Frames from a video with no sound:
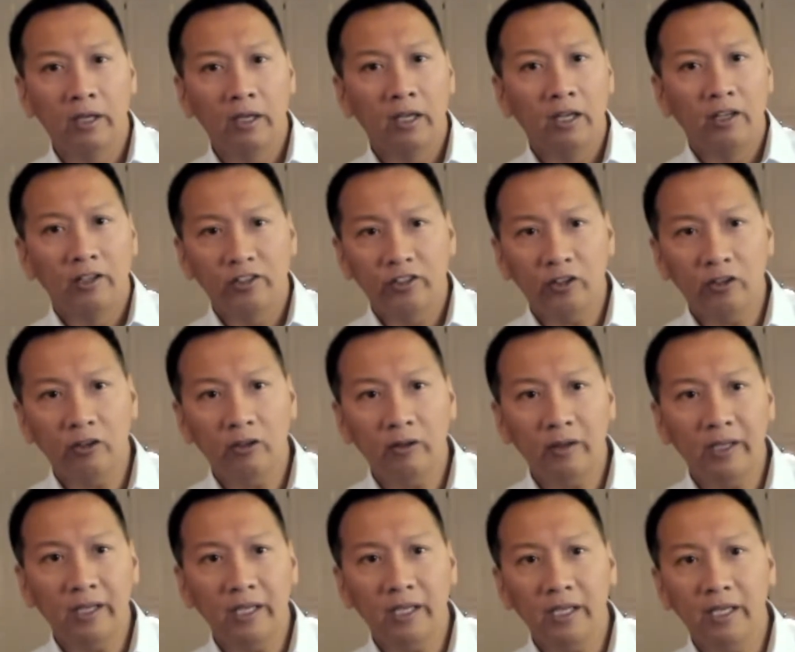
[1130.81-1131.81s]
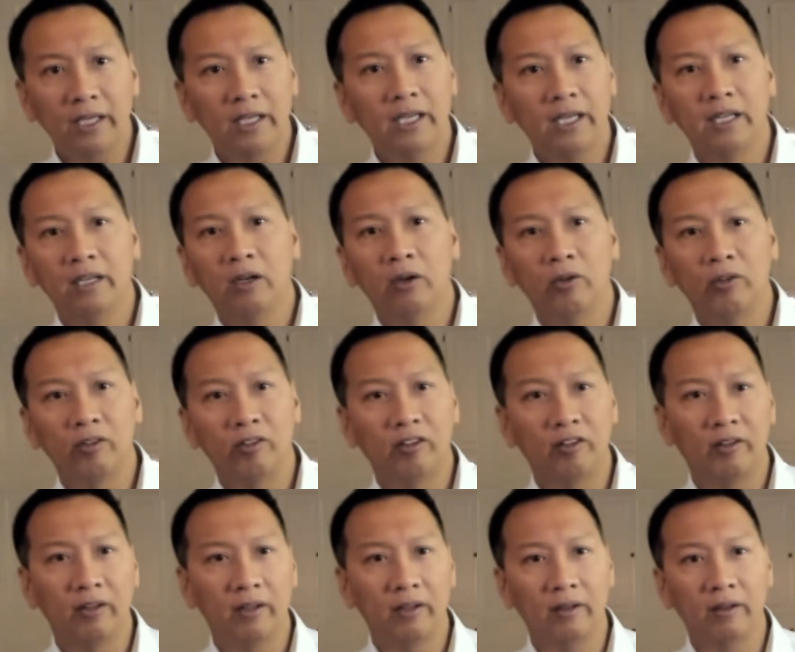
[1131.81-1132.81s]
Surely he knows
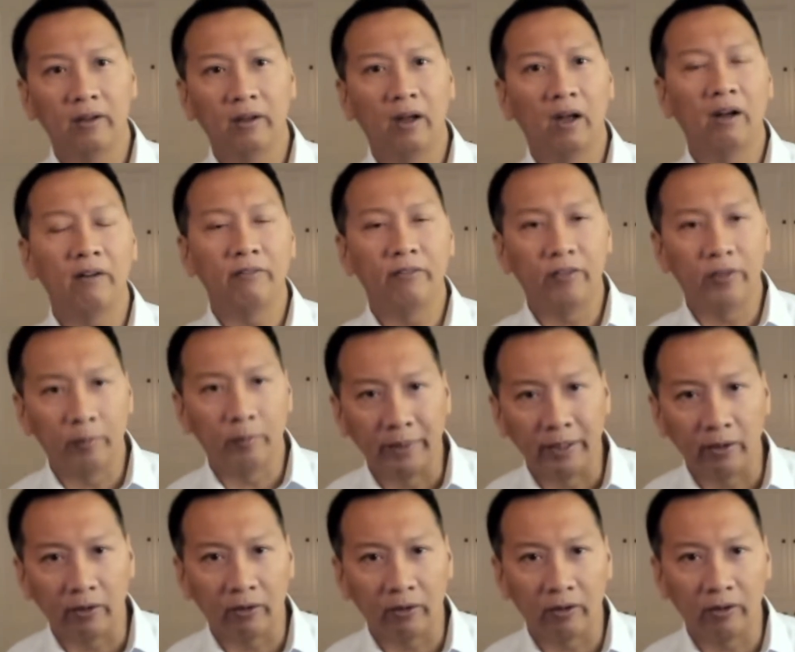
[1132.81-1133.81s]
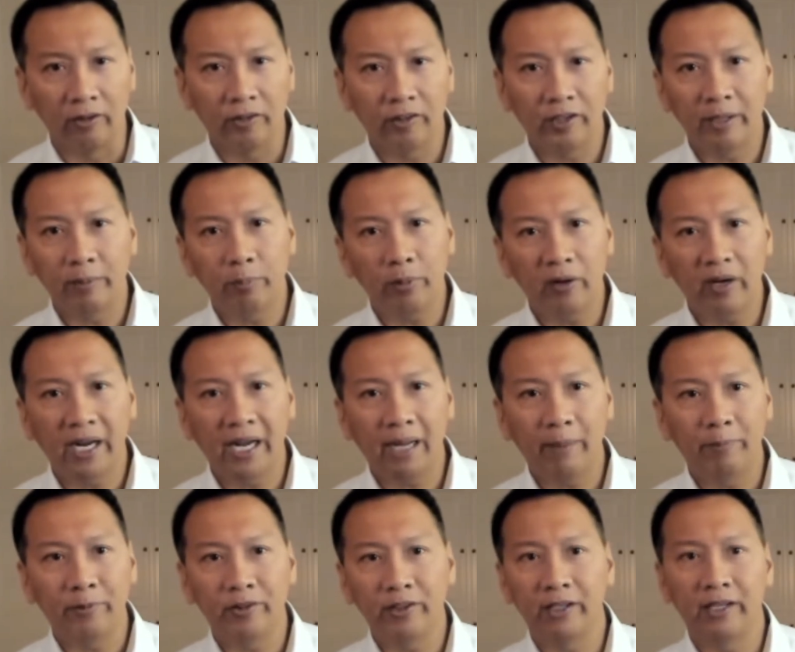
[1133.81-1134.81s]
of the miracles, and
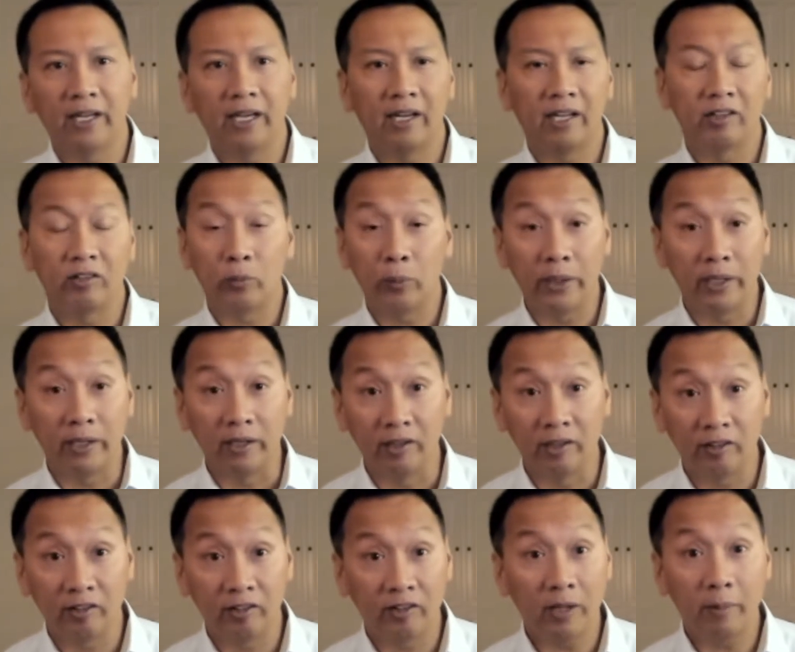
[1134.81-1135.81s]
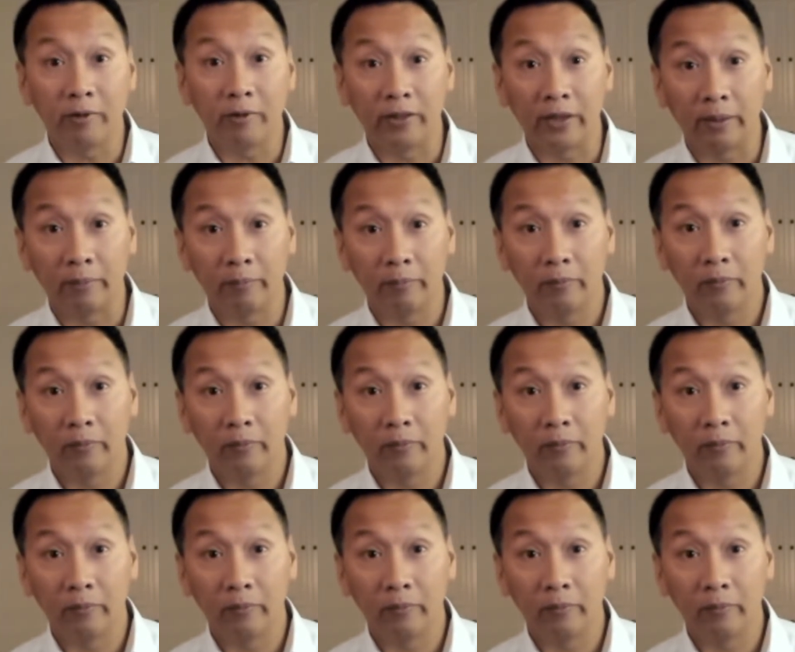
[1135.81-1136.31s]
perhaps he has witnessed some of them.